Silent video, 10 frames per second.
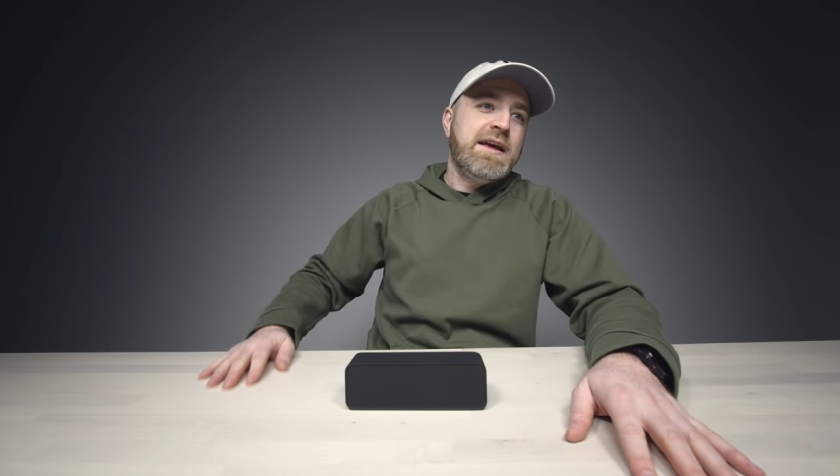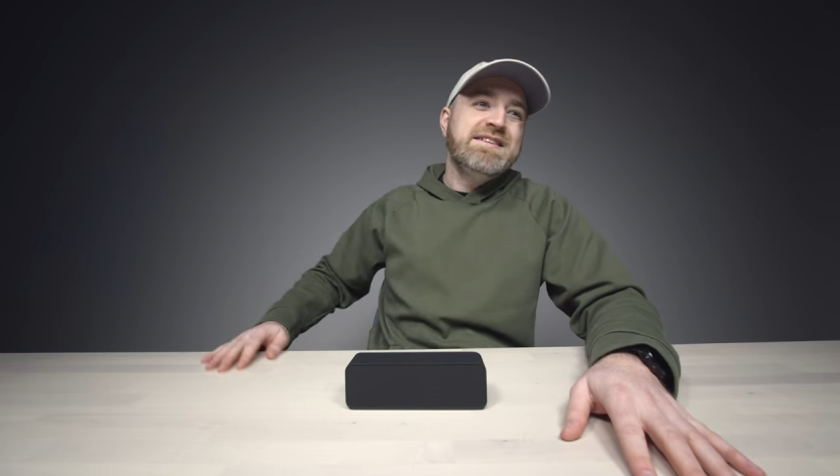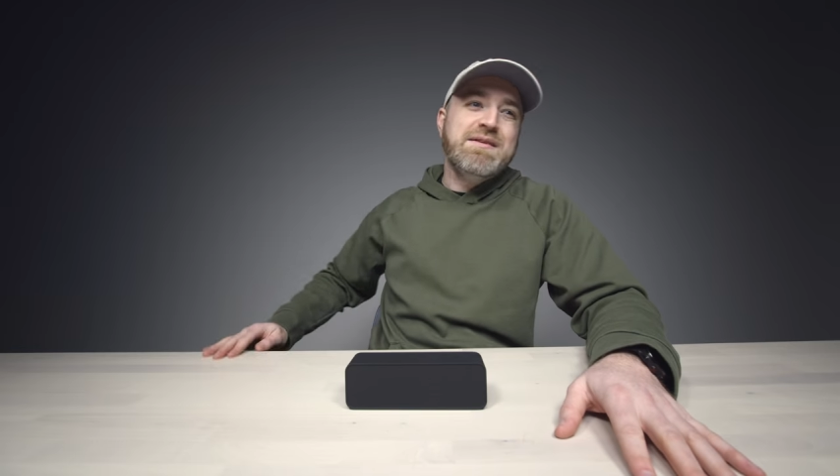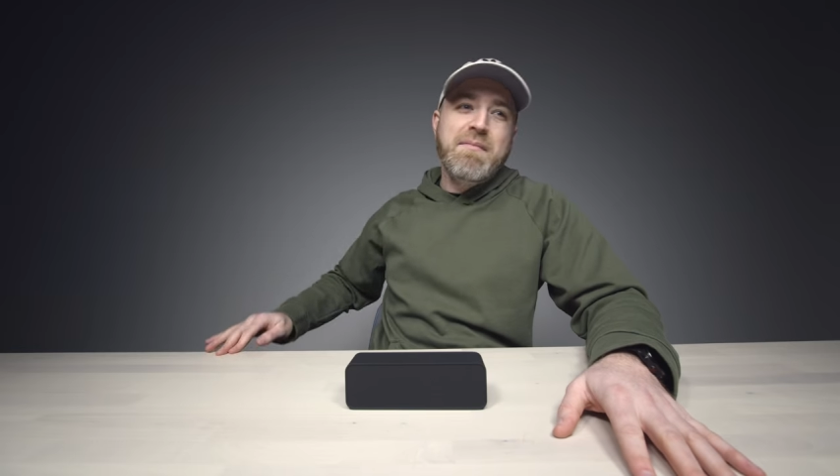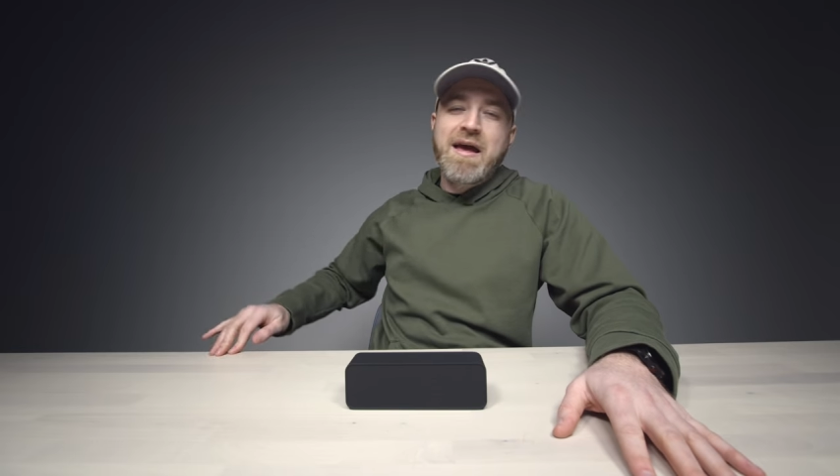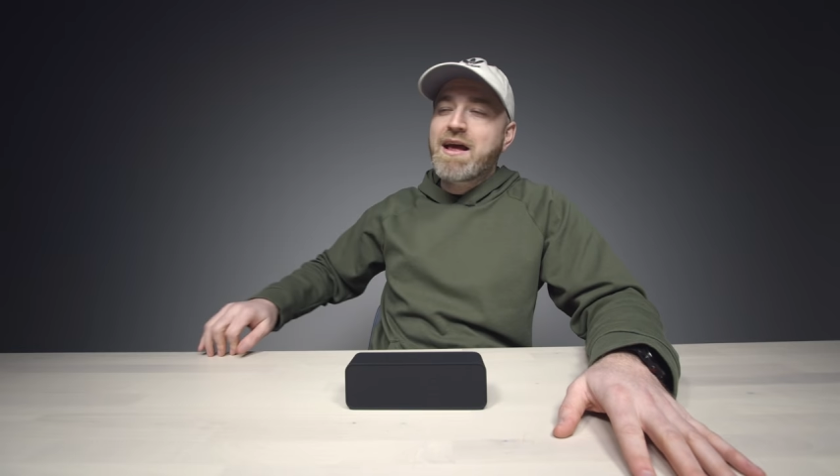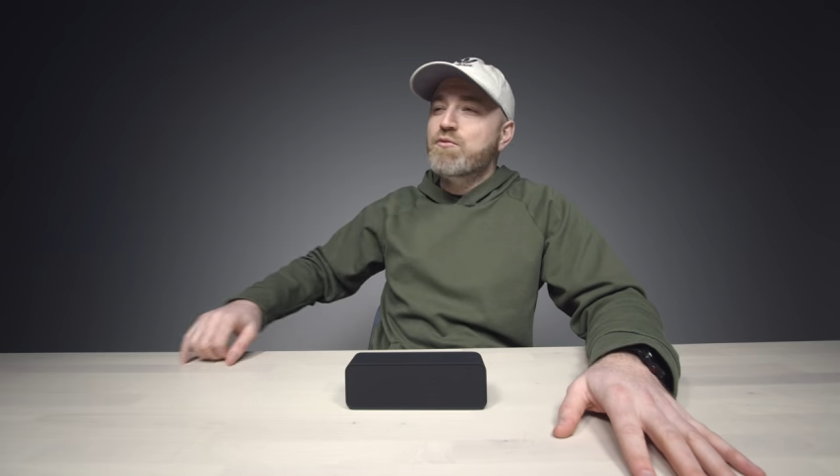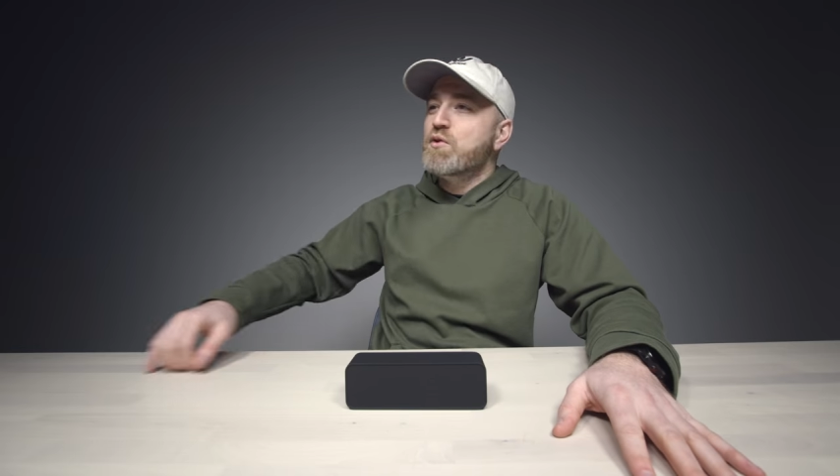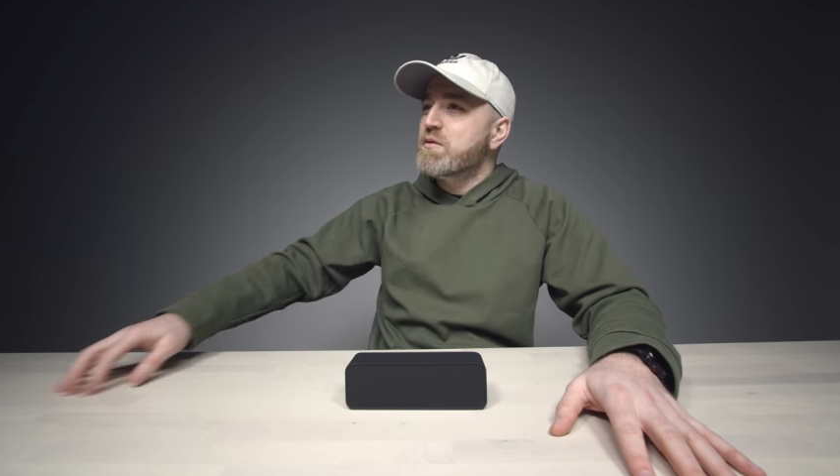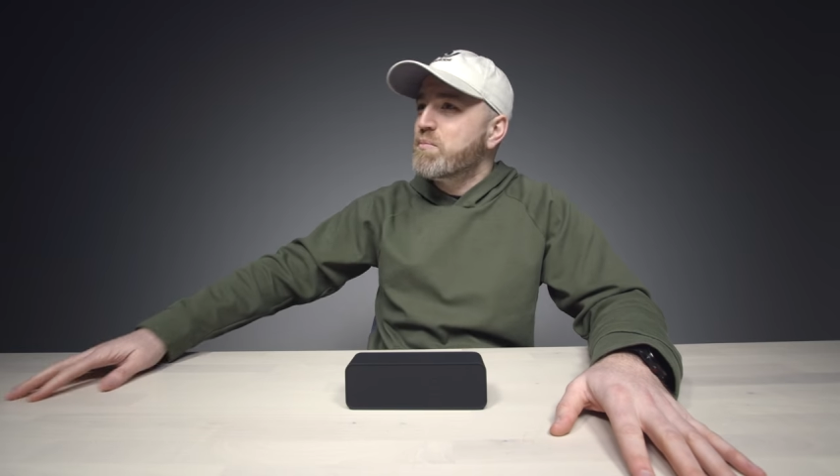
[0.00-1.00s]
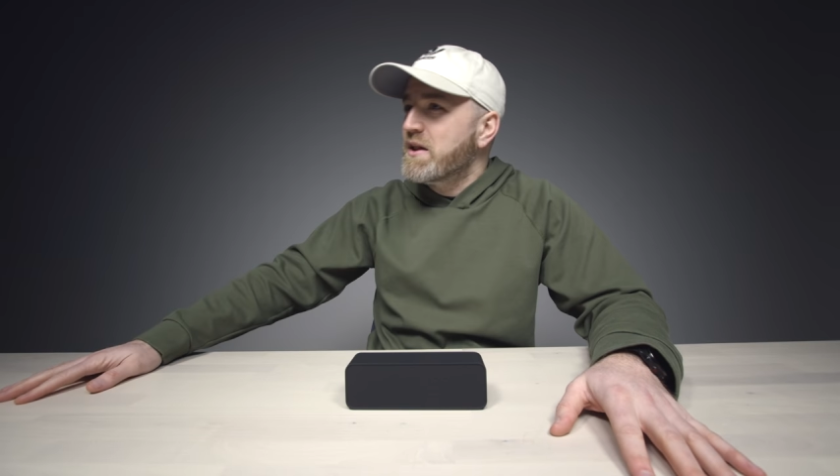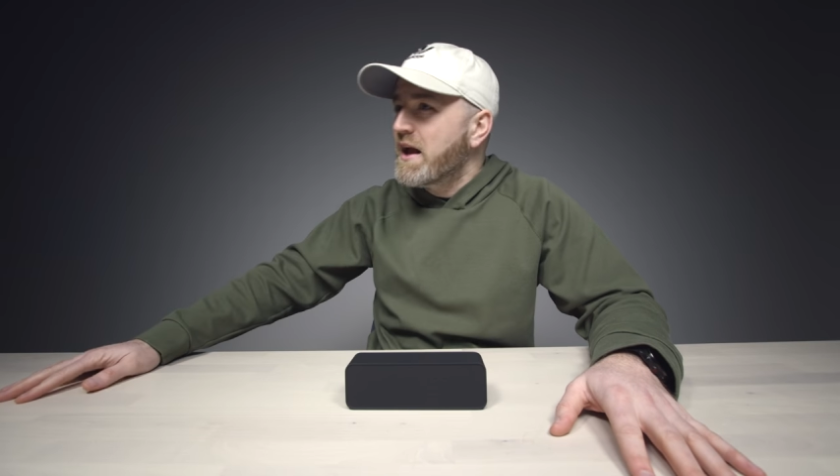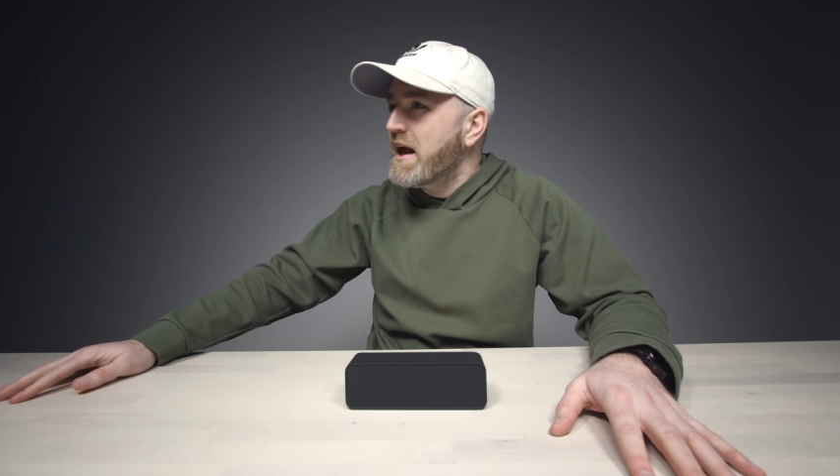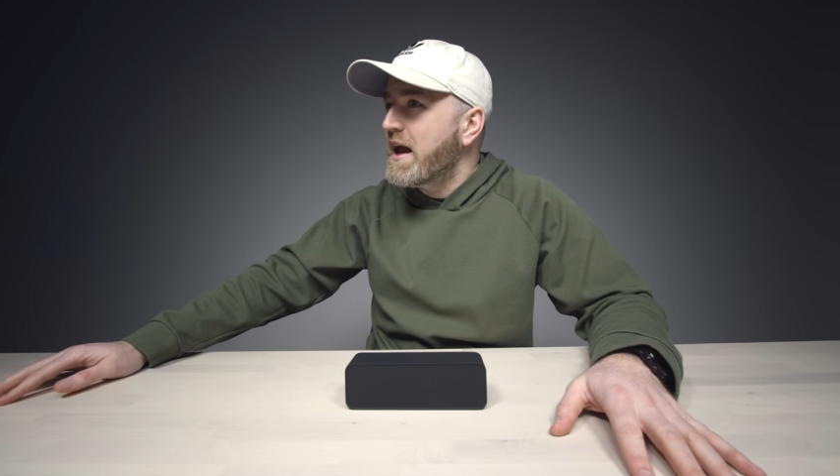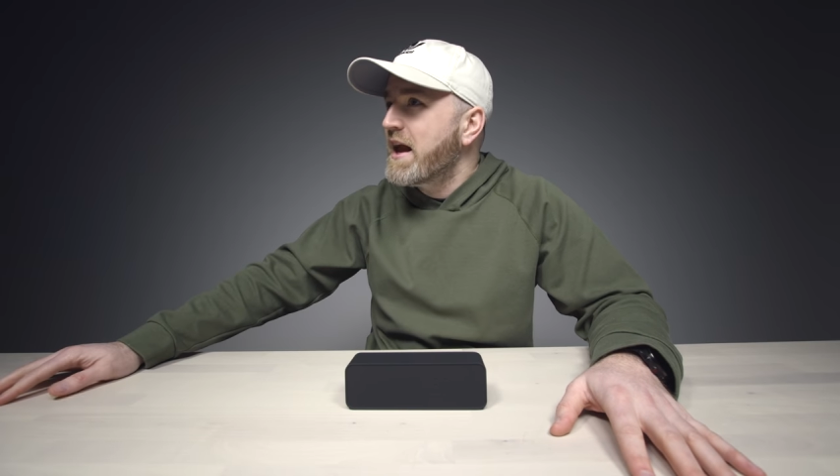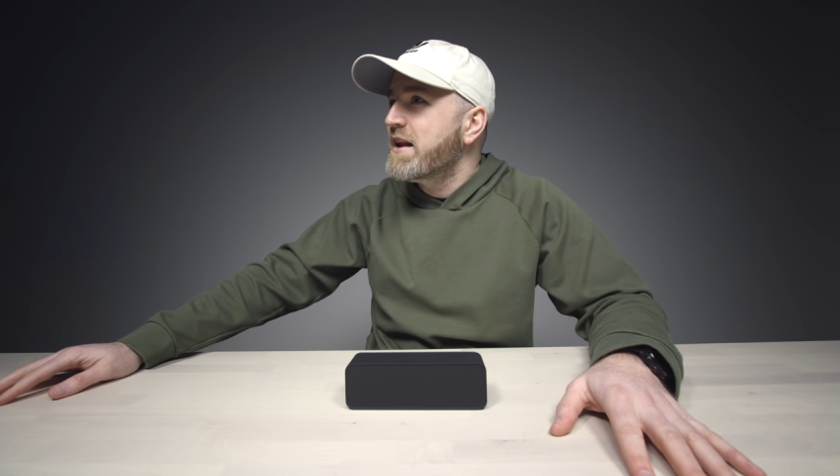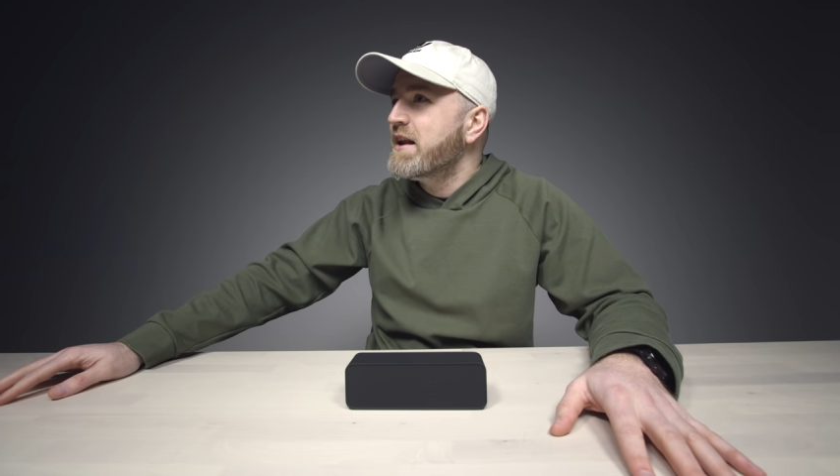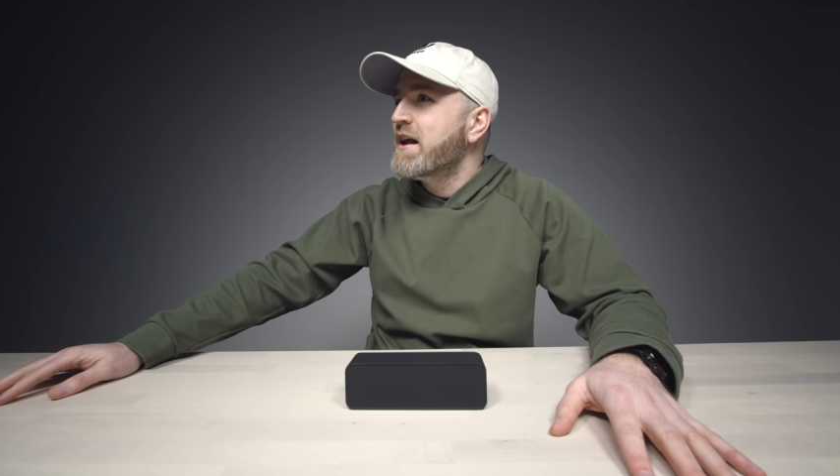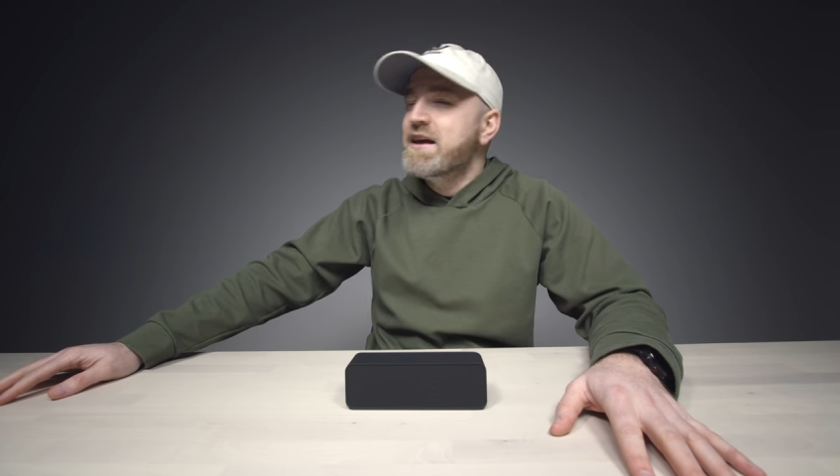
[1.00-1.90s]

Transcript: He's a man with a plan.